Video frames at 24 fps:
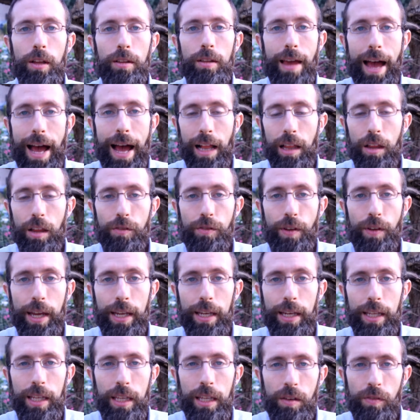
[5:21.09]
to
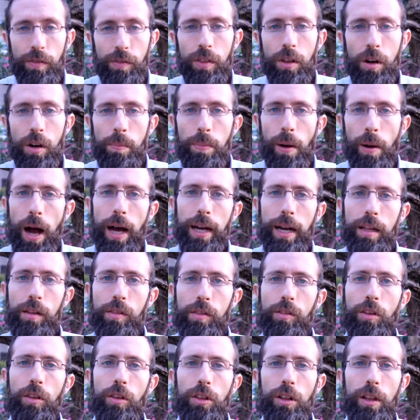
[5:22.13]
elevate even their
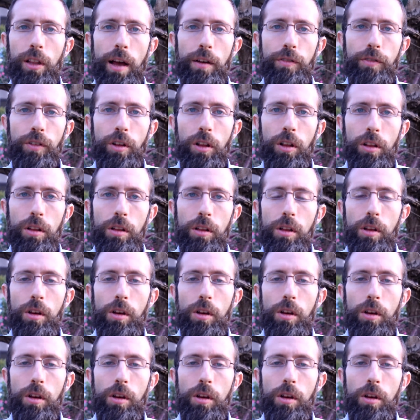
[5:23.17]
bodies to the level